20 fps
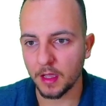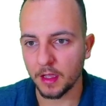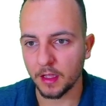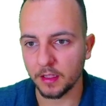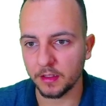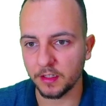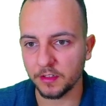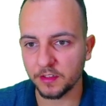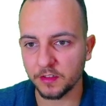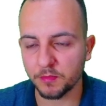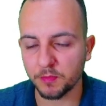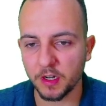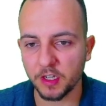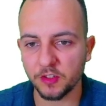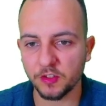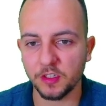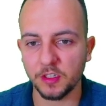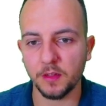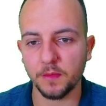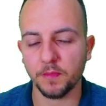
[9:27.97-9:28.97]
This
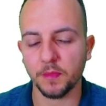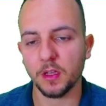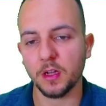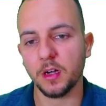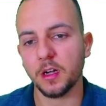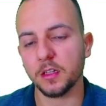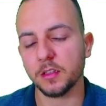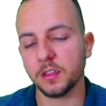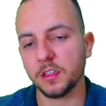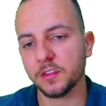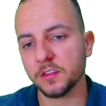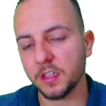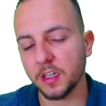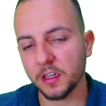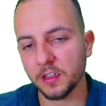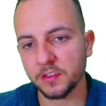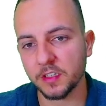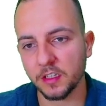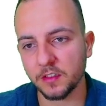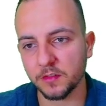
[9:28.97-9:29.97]
spreadsheet, this data
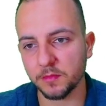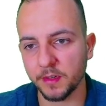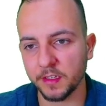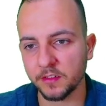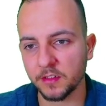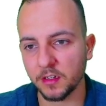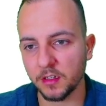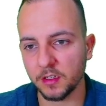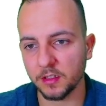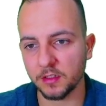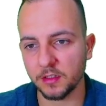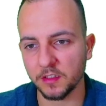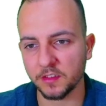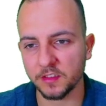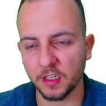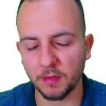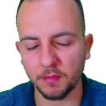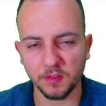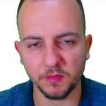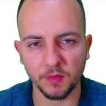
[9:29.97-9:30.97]
set's basically the
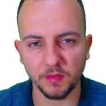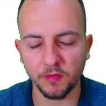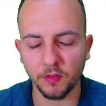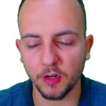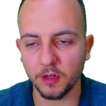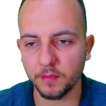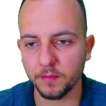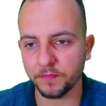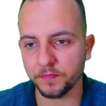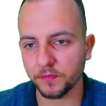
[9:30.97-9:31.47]
same as before.